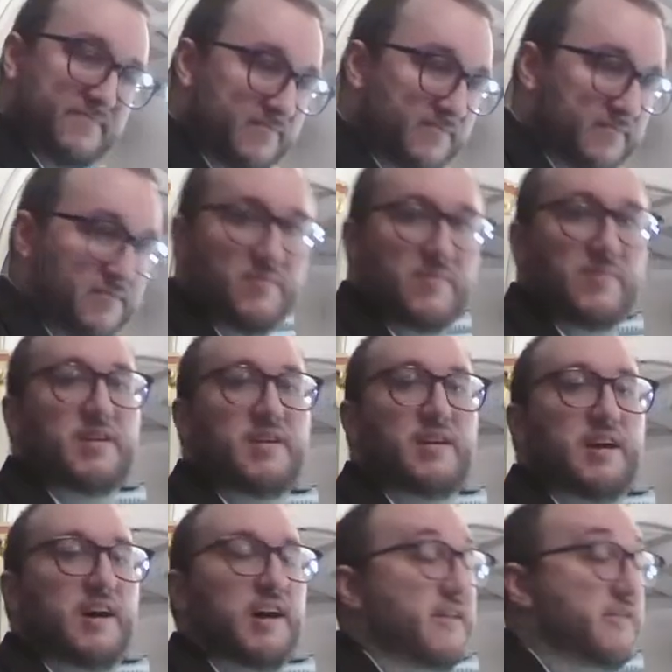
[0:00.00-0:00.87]

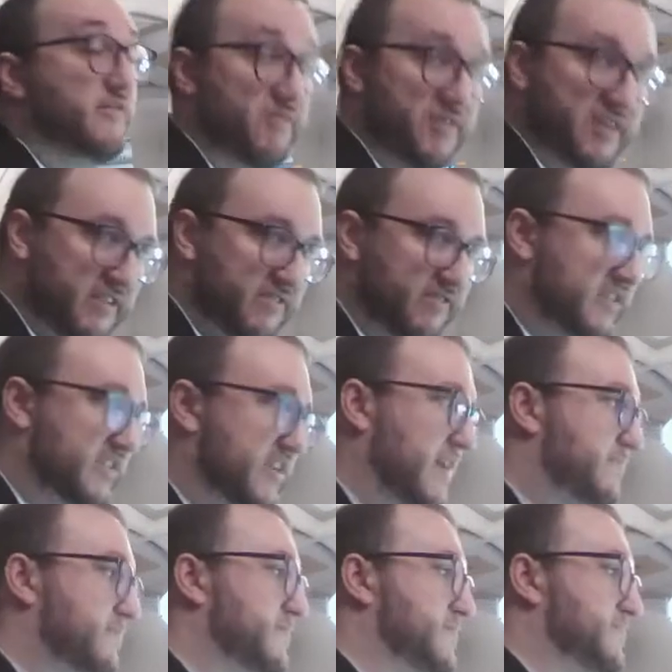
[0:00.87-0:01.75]
uh, three different
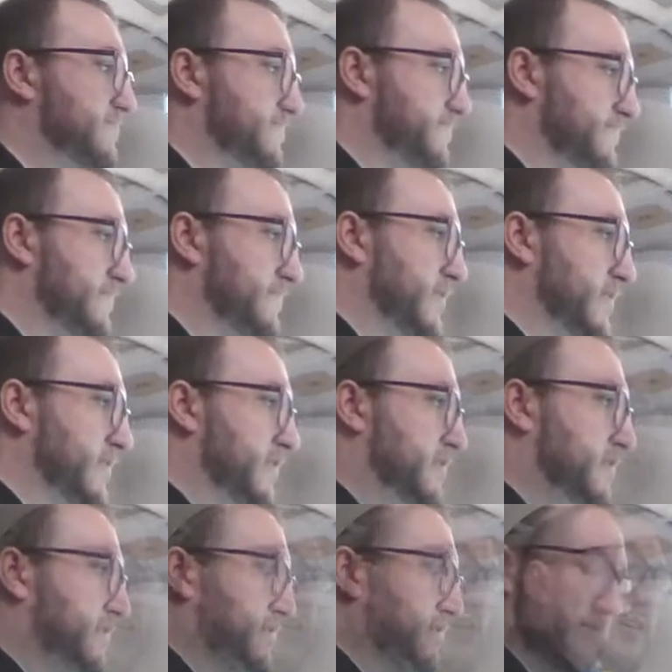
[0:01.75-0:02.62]
times.
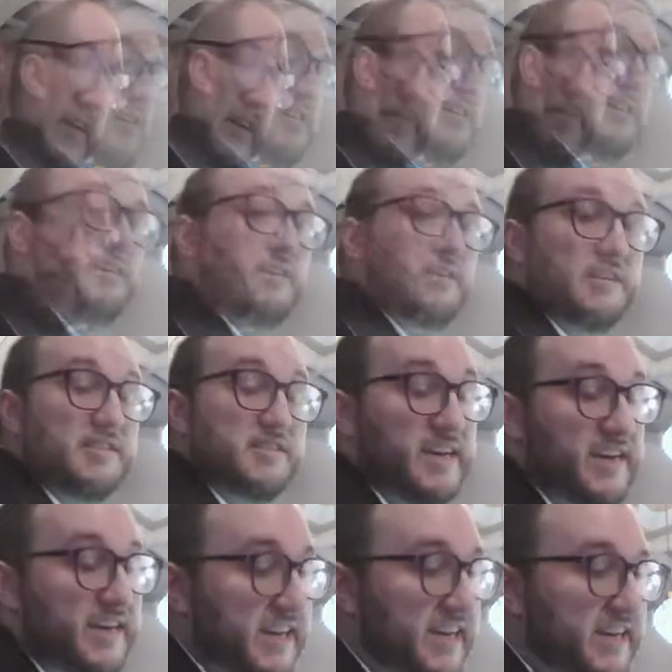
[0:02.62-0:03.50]
Yeah.
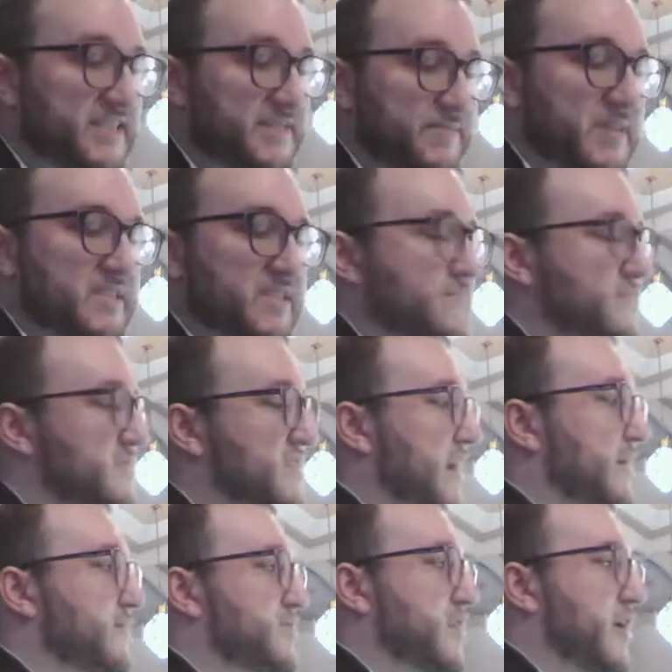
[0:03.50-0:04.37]
Sandy has spent some
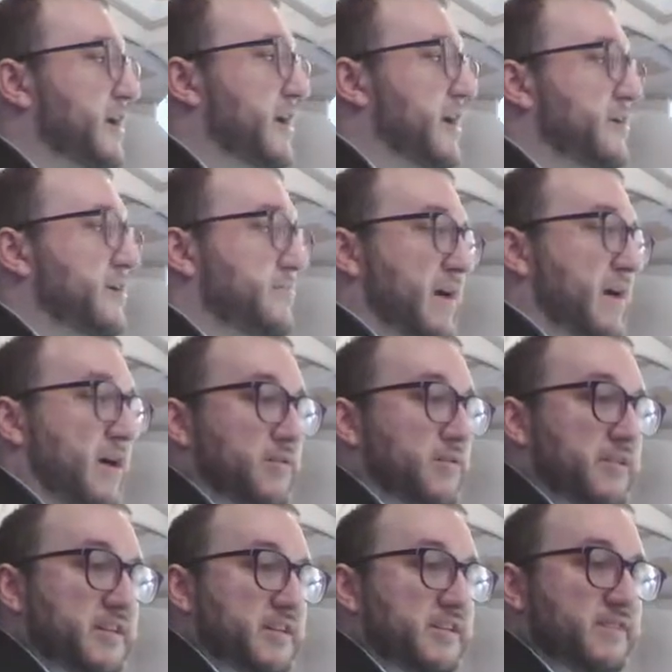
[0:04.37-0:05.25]
time talking
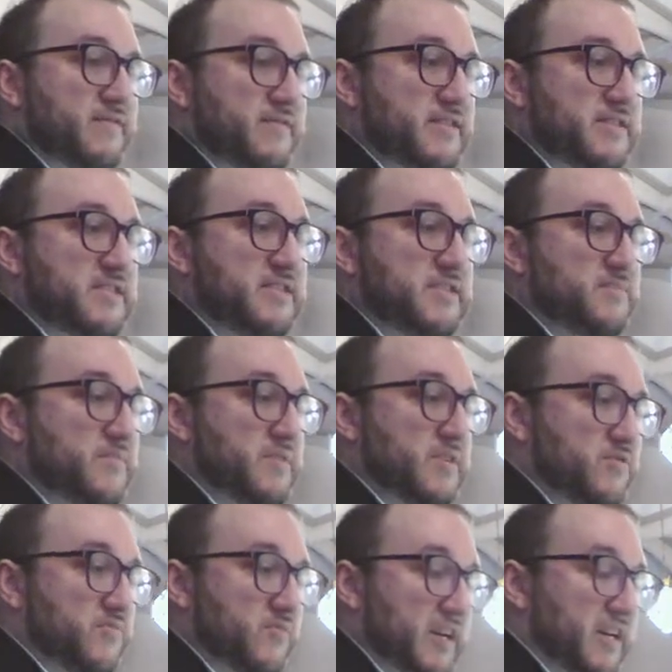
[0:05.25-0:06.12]
about the differences
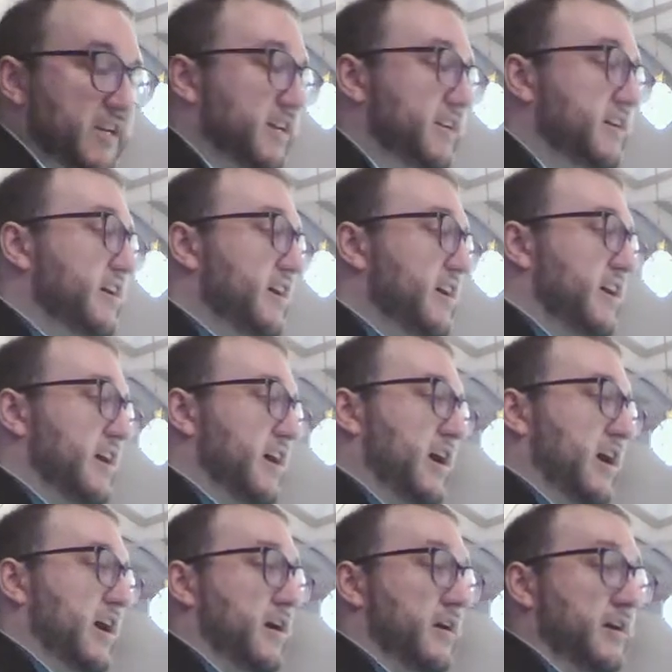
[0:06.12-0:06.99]
between
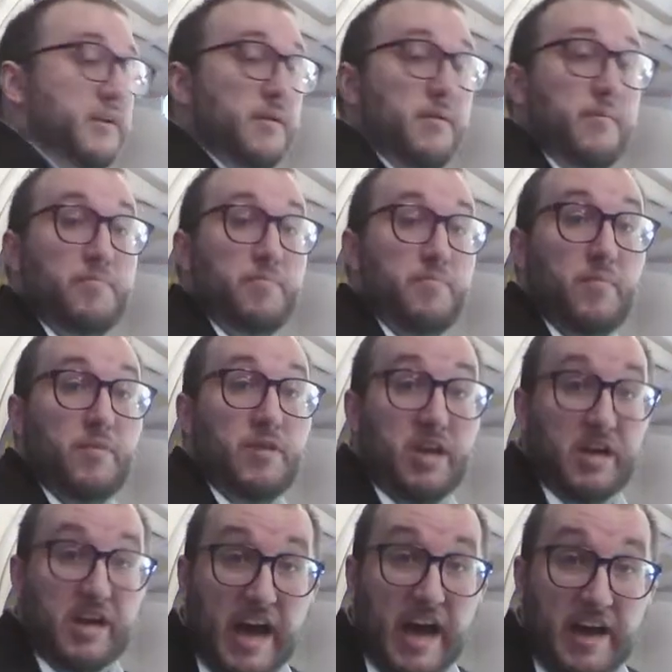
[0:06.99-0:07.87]
uh,
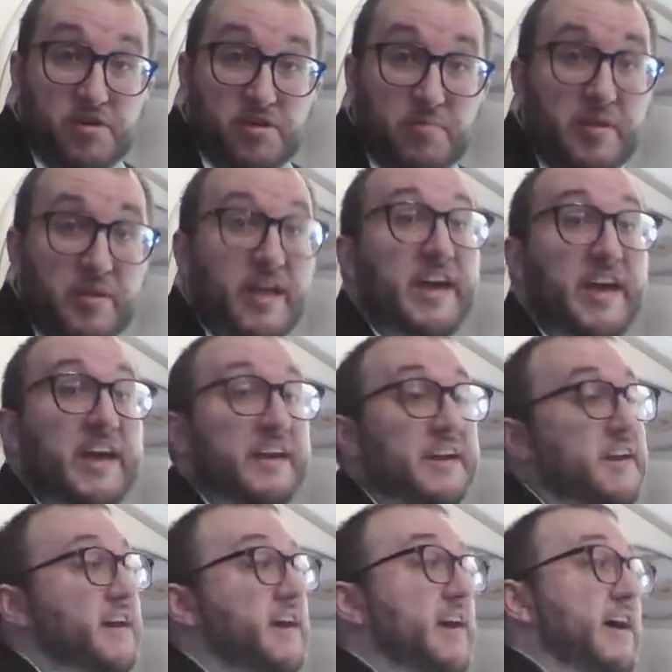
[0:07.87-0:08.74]
legato playing
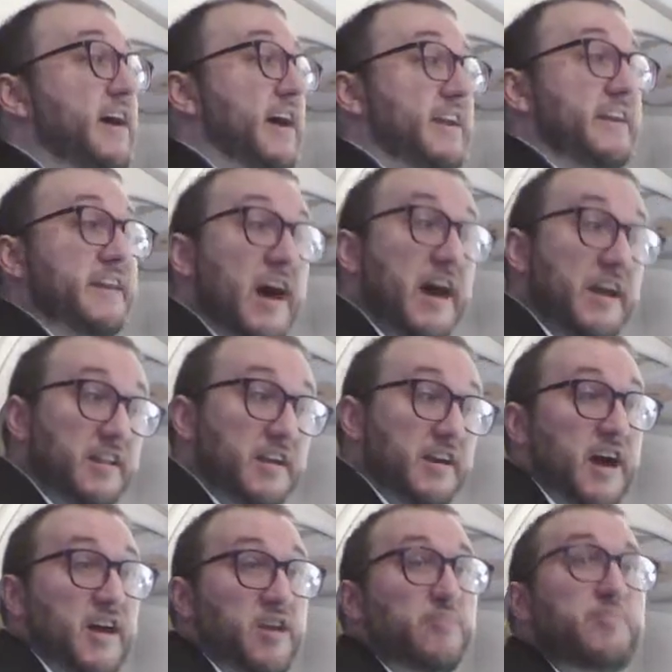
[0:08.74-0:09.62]
and
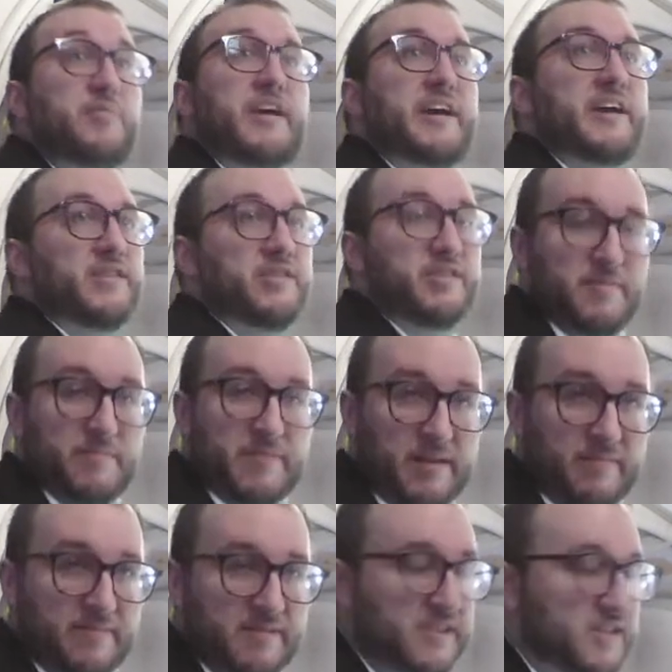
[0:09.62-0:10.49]
non-legato playing, or
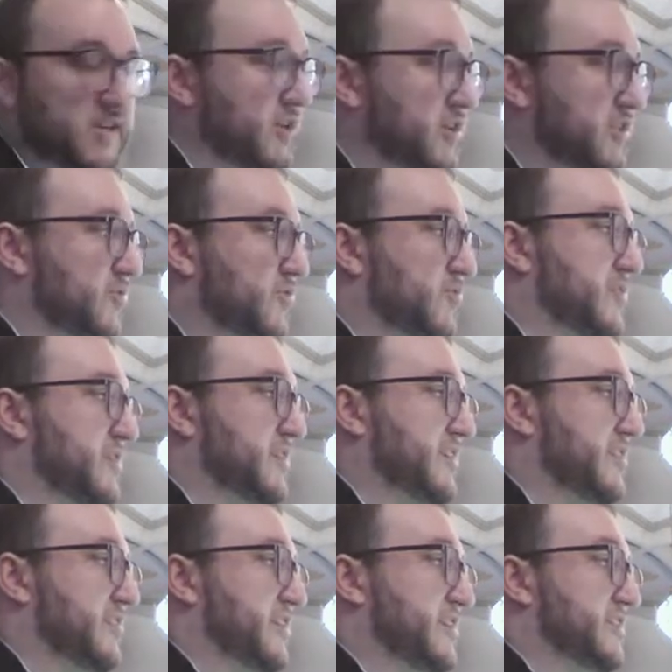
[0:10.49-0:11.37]
sometimes it's called
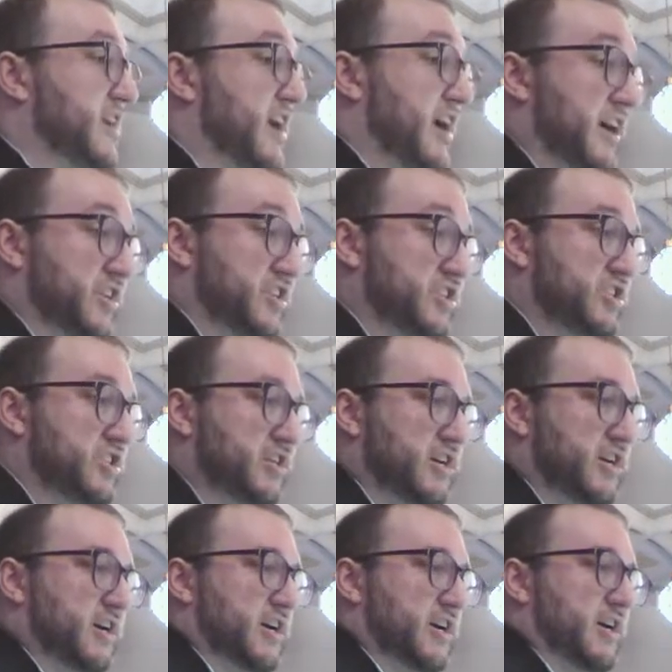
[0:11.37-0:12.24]
ordinary touch.
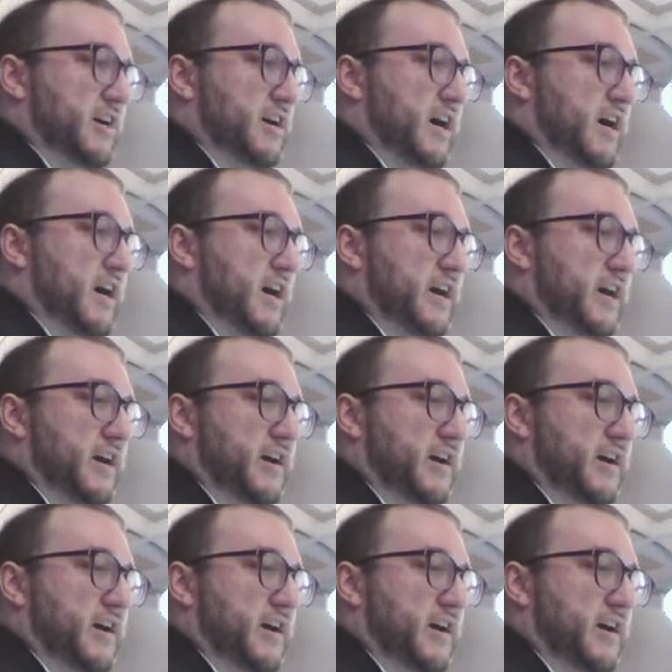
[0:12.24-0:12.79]
Uh,